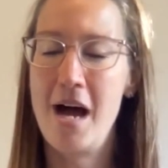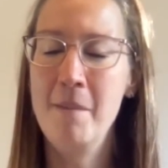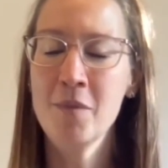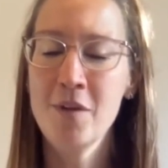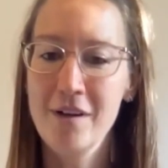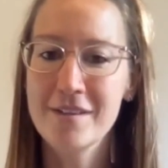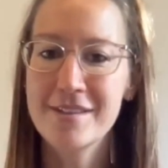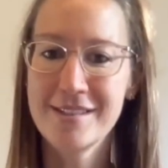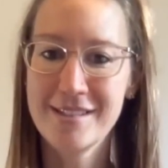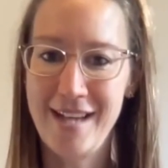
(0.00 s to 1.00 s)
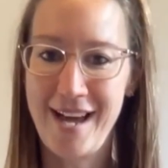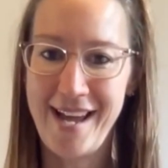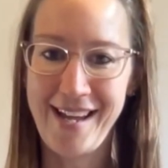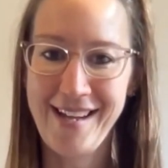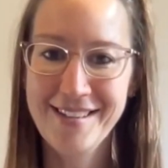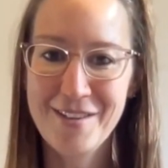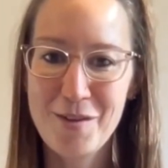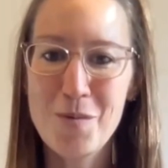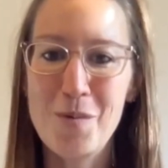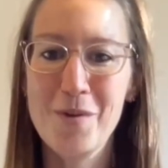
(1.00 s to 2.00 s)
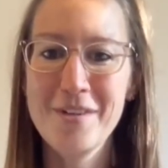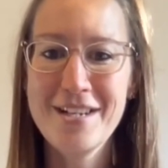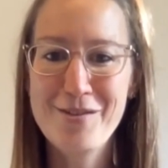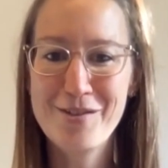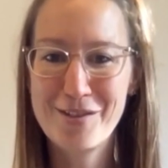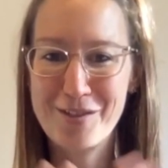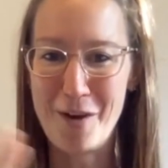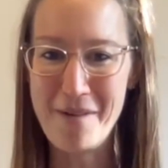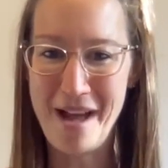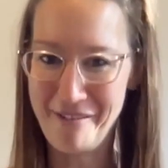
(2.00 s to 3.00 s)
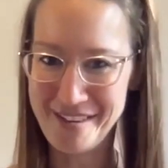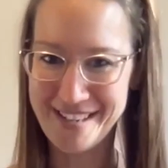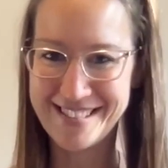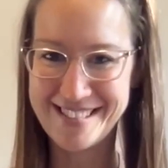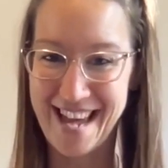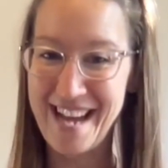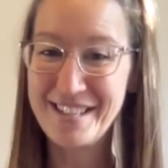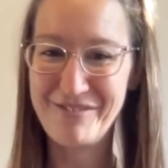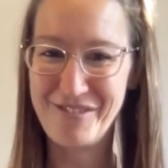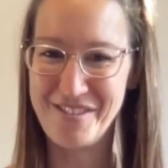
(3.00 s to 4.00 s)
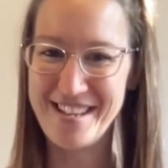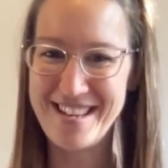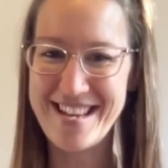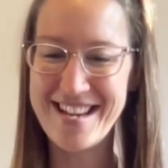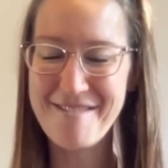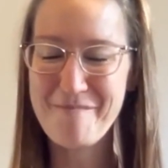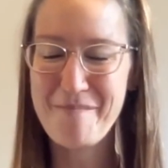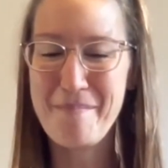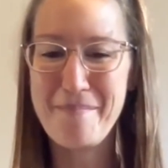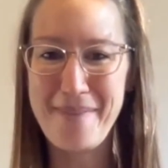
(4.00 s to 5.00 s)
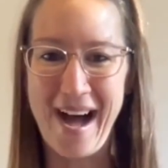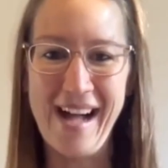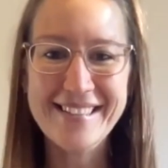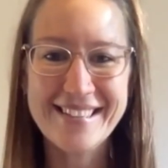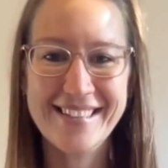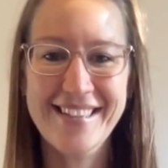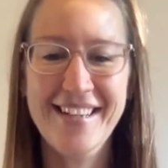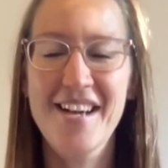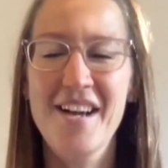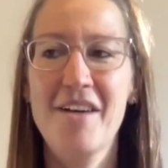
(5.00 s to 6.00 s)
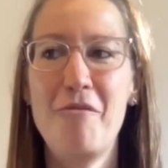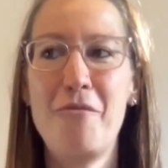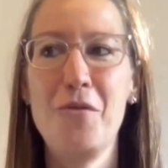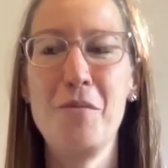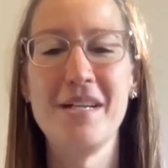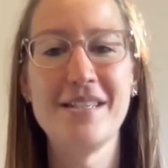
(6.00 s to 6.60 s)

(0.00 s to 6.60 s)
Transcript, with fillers: I'm not saying you all need to stop having sex for a year, but for